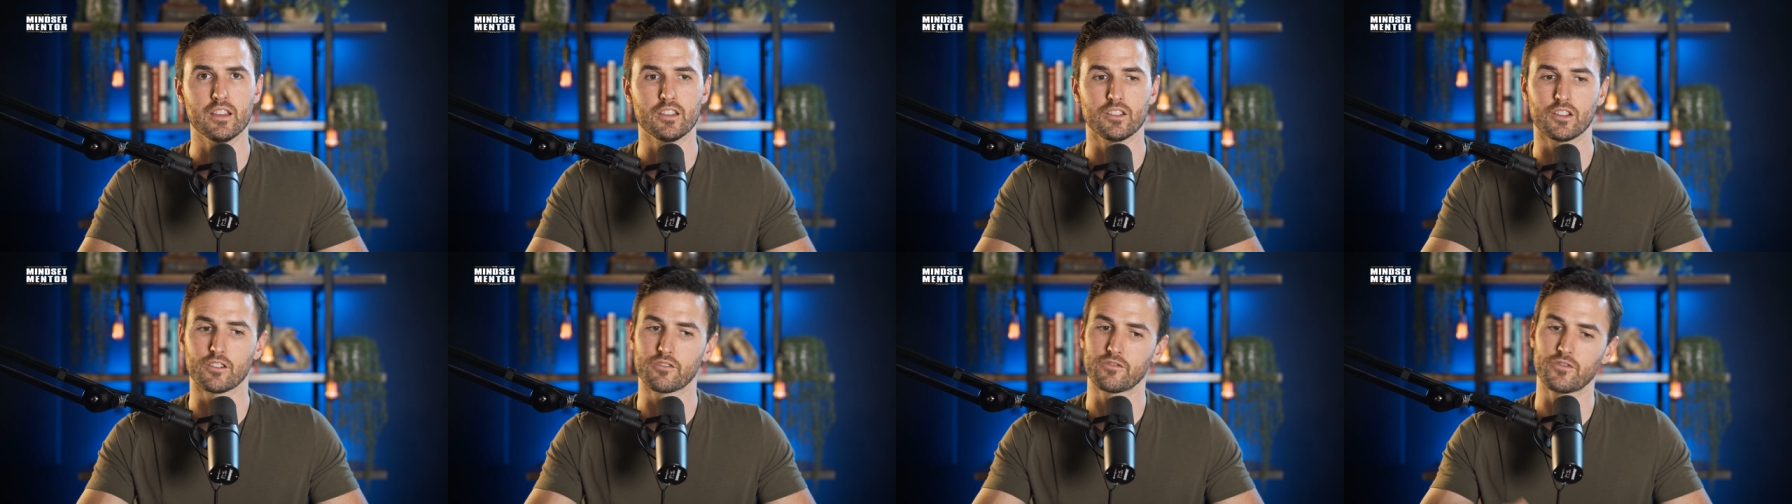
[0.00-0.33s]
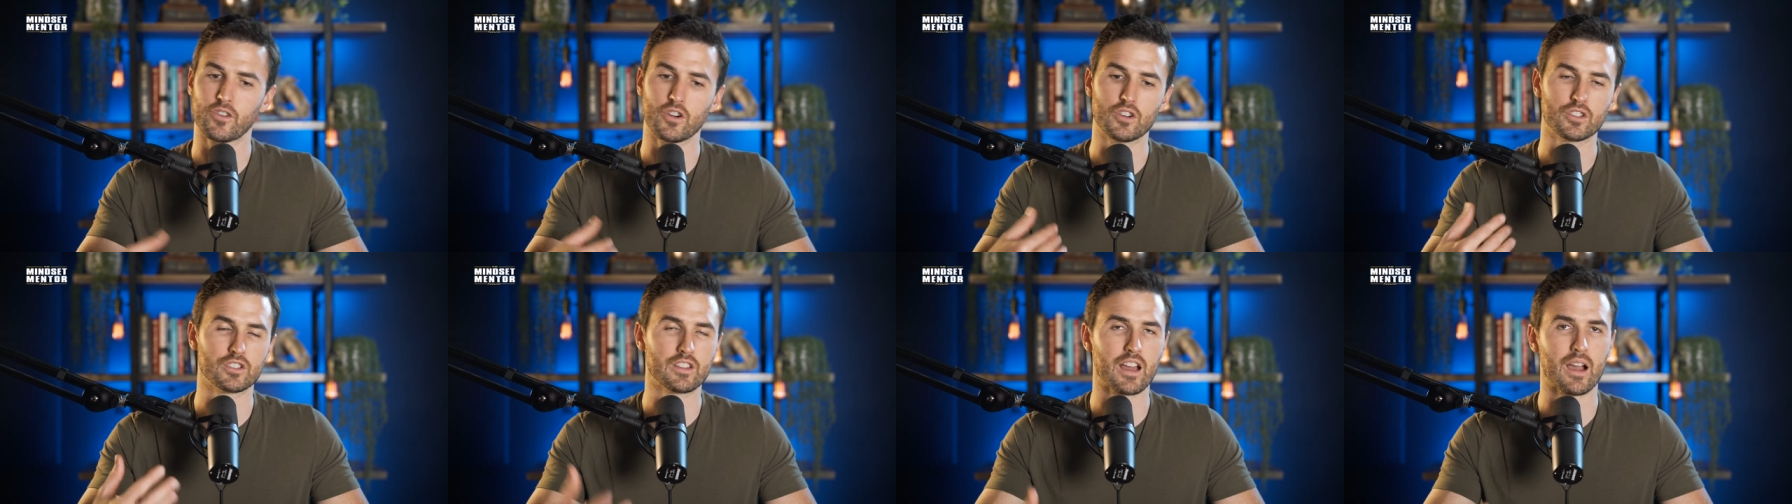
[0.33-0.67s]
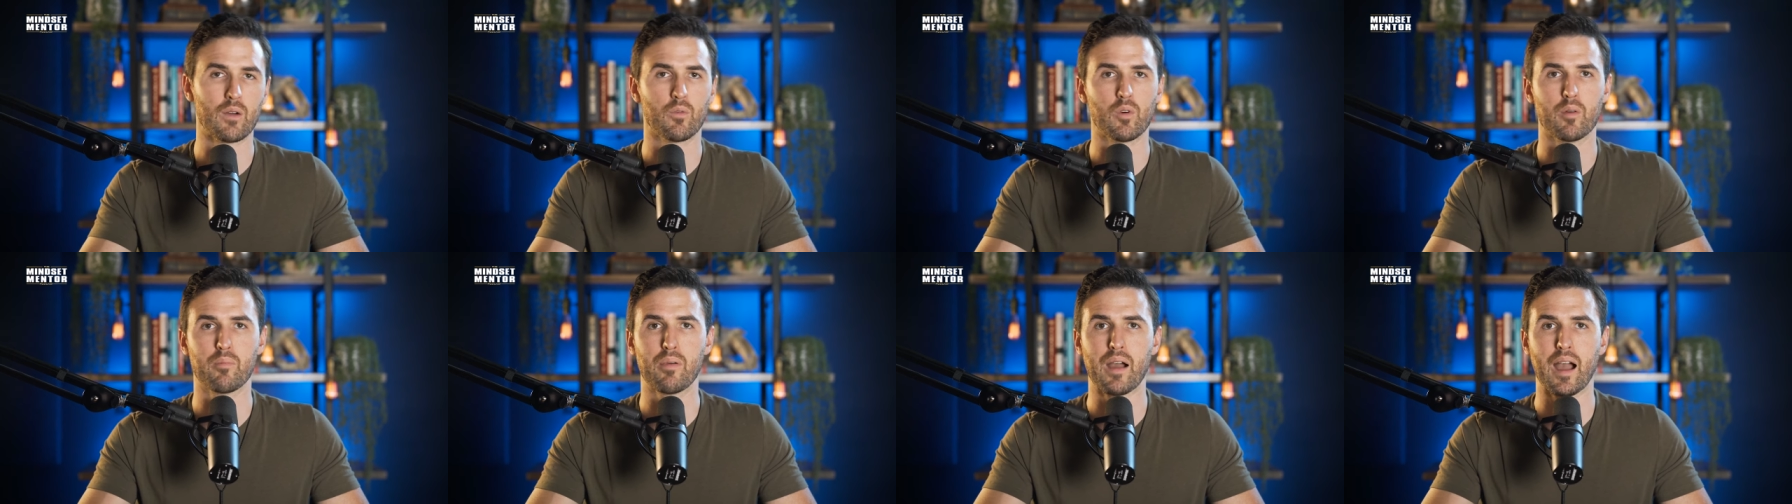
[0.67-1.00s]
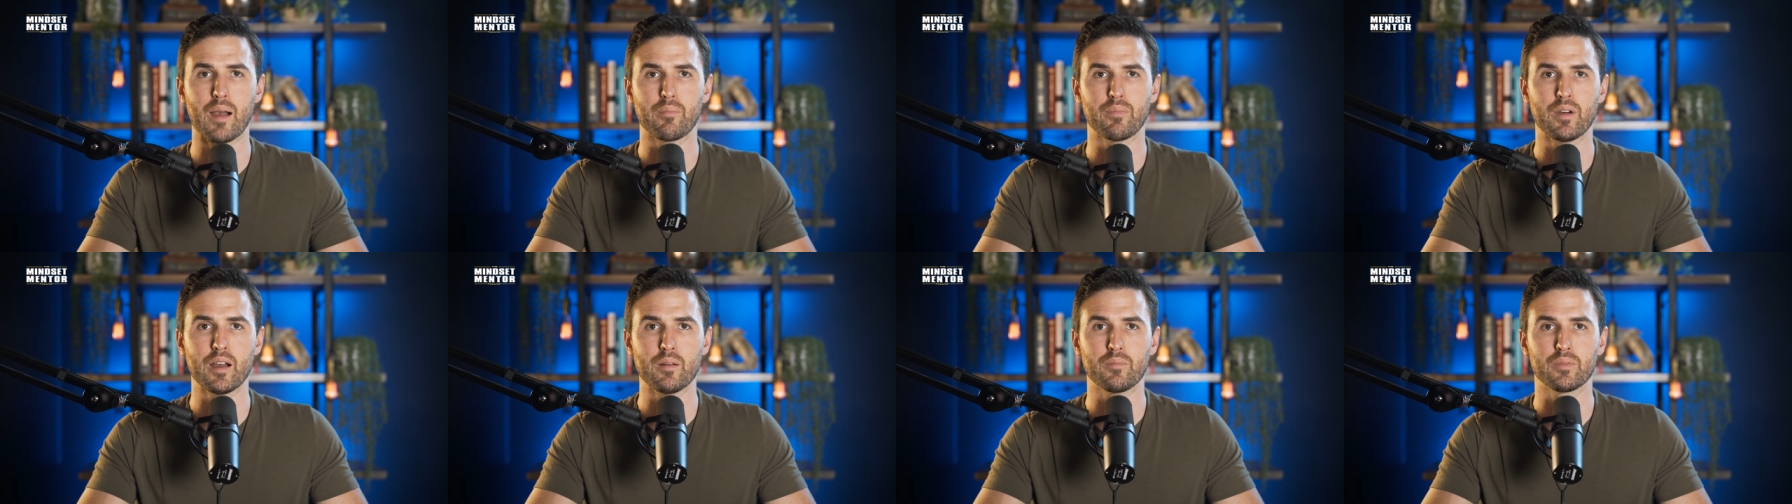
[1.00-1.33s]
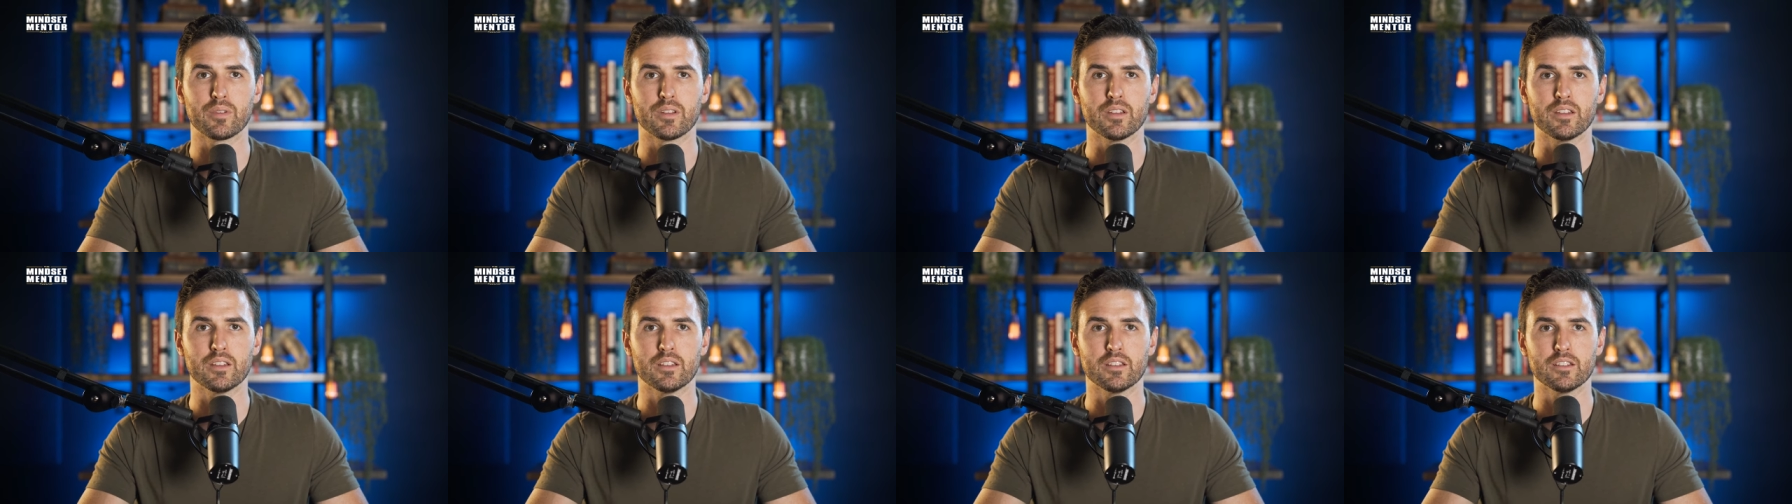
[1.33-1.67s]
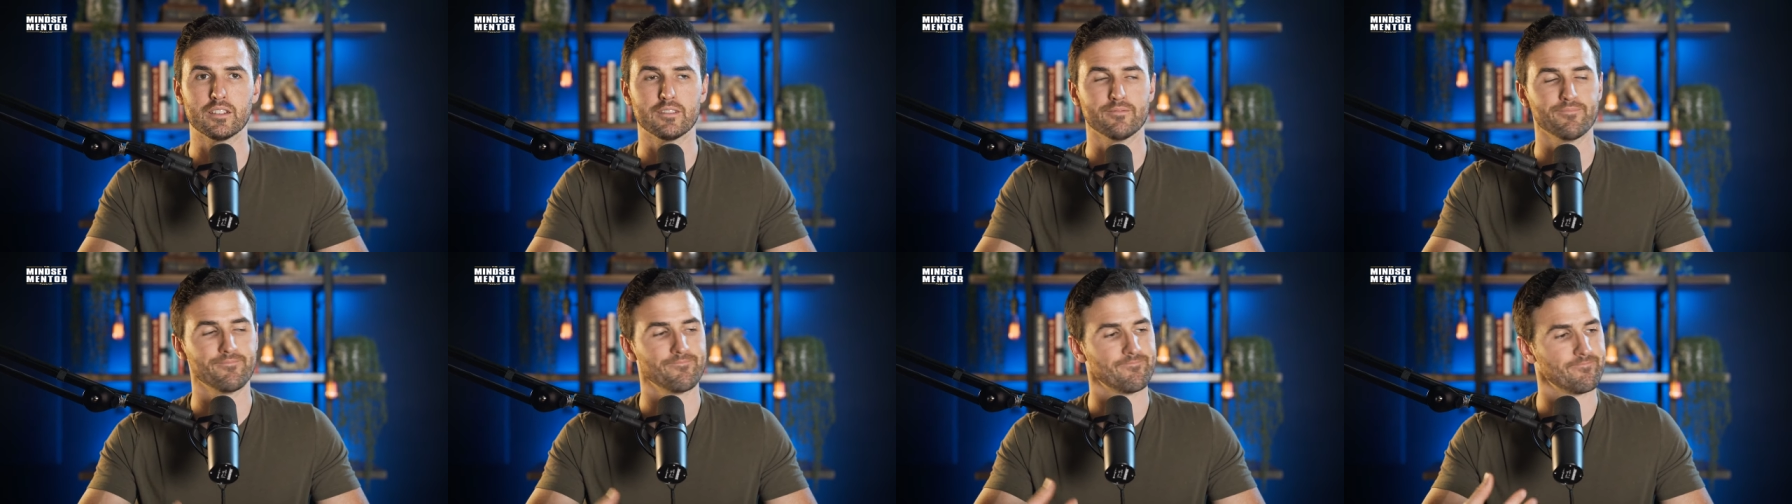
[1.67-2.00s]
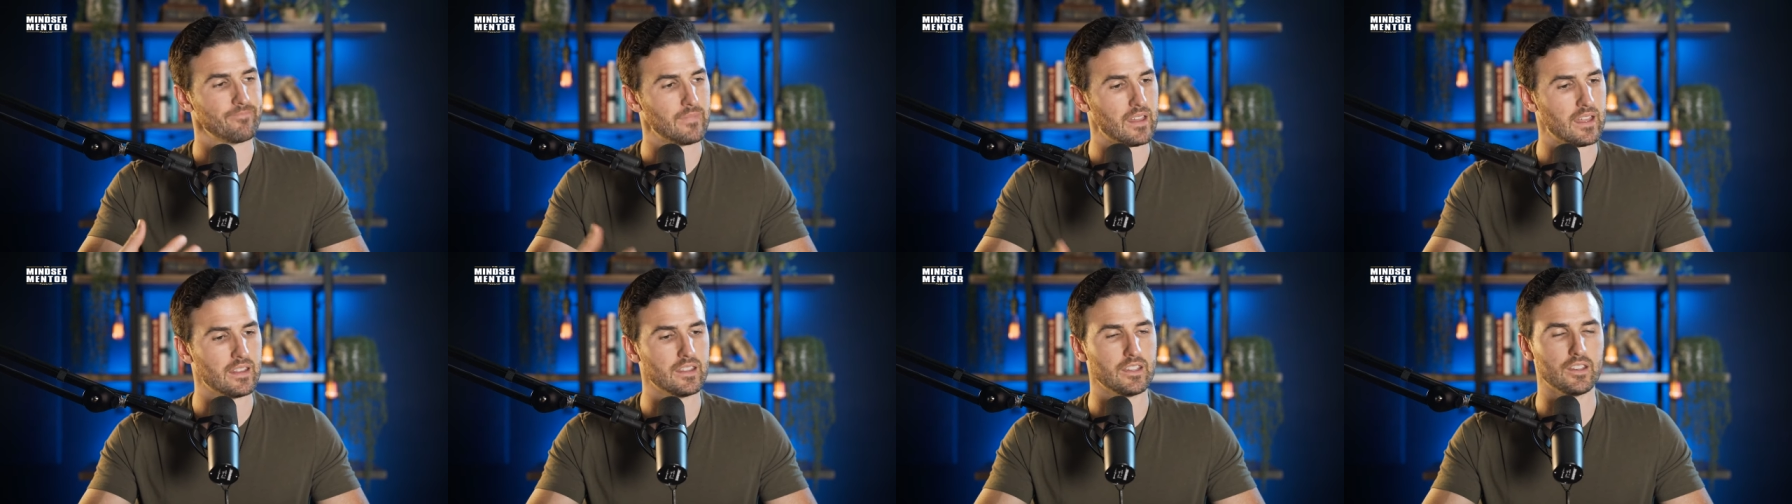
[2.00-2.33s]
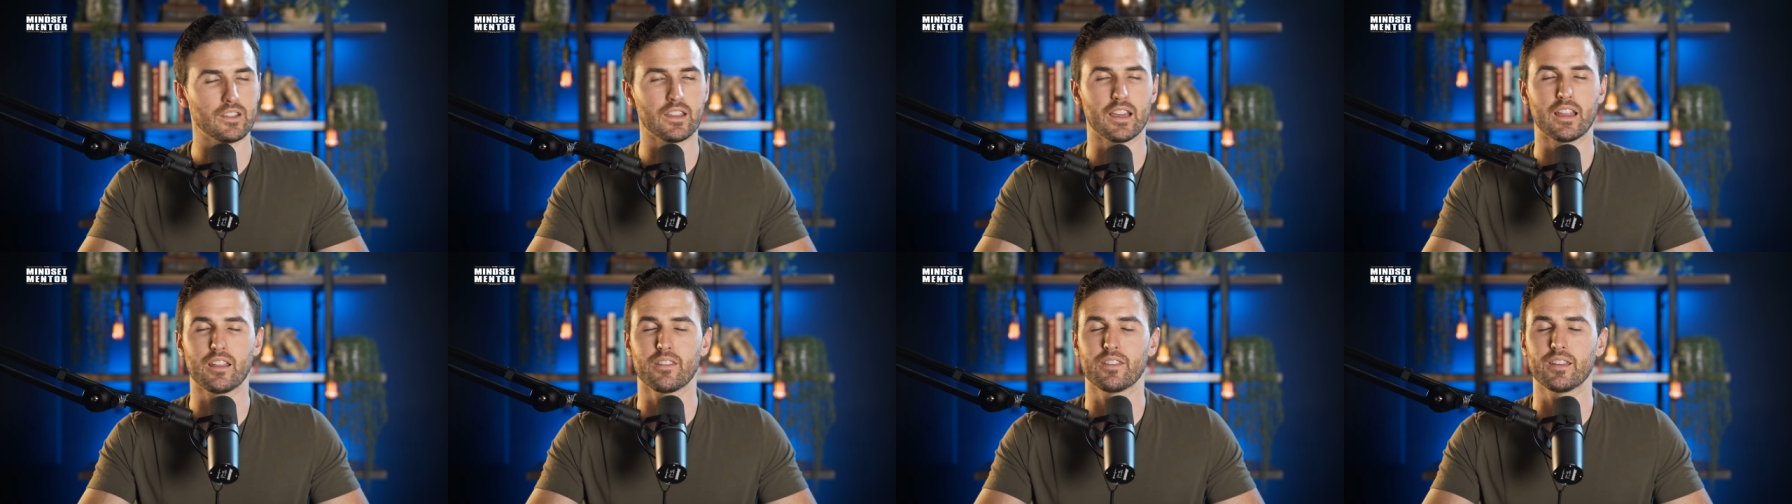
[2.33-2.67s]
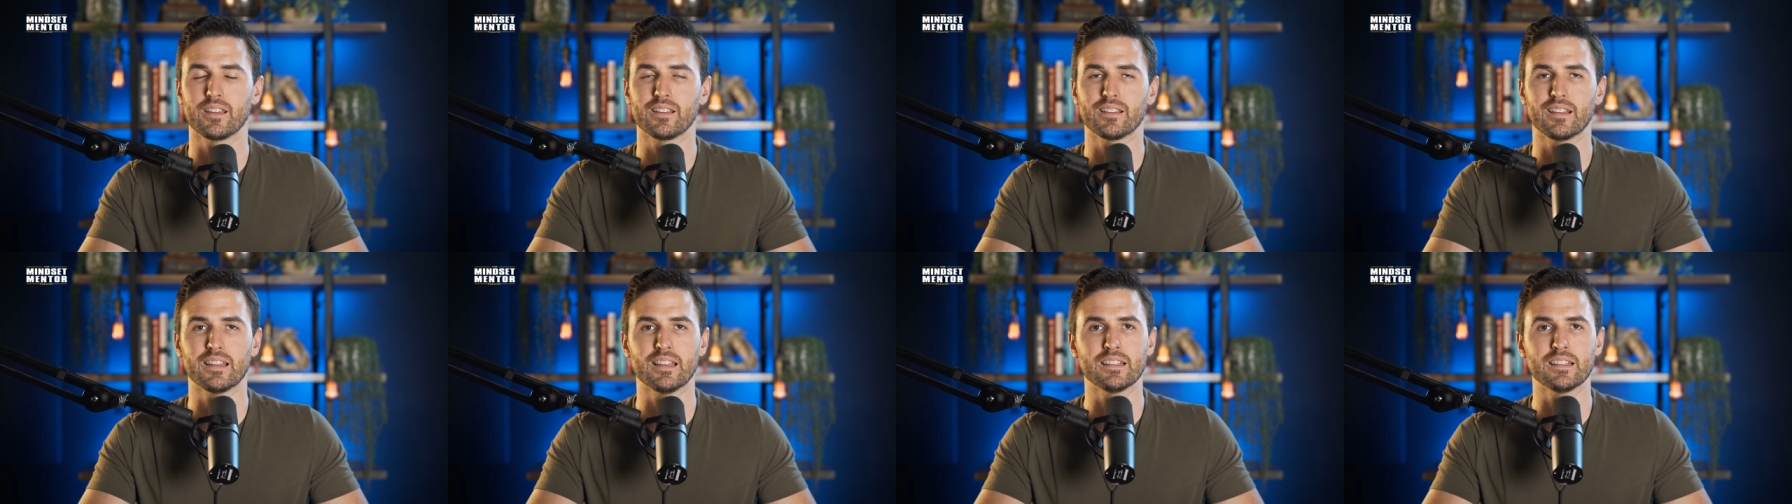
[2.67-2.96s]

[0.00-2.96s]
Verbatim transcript: Your first thought will pop up, and then you got to think,